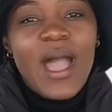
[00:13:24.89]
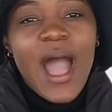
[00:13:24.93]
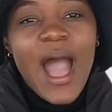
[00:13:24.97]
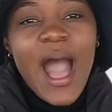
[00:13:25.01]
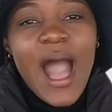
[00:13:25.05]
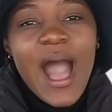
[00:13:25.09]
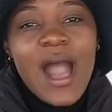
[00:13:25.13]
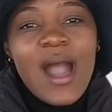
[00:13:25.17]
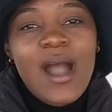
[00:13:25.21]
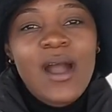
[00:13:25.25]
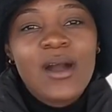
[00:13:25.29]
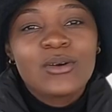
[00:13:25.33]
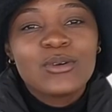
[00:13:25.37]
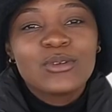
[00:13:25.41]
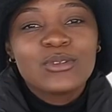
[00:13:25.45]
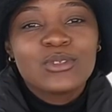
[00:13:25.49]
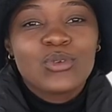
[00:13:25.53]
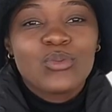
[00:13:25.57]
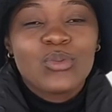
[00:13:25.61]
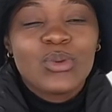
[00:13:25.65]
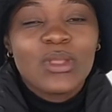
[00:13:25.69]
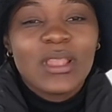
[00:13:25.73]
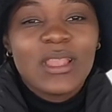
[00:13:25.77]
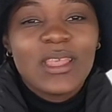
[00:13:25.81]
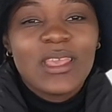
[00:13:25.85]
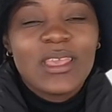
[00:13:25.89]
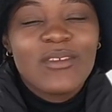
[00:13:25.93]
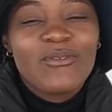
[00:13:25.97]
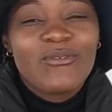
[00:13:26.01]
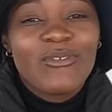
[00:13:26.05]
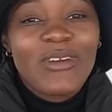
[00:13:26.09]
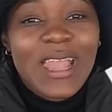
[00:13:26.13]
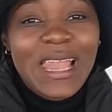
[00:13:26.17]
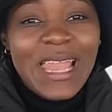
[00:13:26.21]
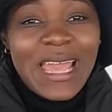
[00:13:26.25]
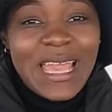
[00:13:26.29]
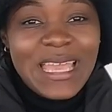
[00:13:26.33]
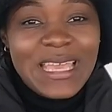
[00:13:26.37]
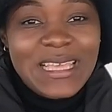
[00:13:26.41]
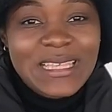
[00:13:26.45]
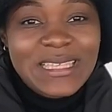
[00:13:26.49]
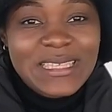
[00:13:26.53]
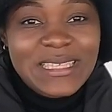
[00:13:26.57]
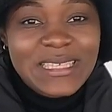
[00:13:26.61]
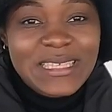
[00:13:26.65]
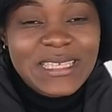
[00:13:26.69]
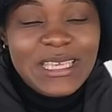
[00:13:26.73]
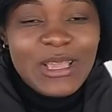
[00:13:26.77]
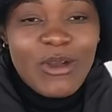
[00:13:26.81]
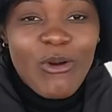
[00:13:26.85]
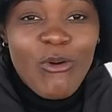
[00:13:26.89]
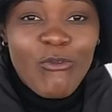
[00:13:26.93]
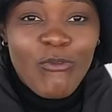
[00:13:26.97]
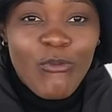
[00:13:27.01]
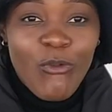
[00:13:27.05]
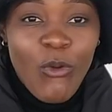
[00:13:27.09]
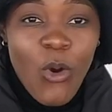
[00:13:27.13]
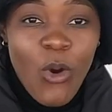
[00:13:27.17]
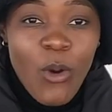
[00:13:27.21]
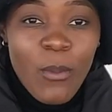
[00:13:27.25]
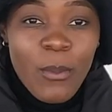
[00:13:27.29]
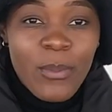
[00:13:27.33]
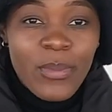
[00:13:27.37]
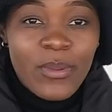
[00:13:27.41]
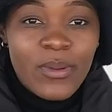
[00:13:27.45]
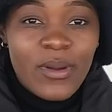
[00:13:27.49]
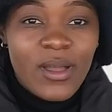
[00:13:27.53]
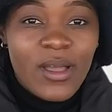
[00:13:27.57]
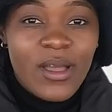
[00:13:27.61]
How do we leave a legacy of hope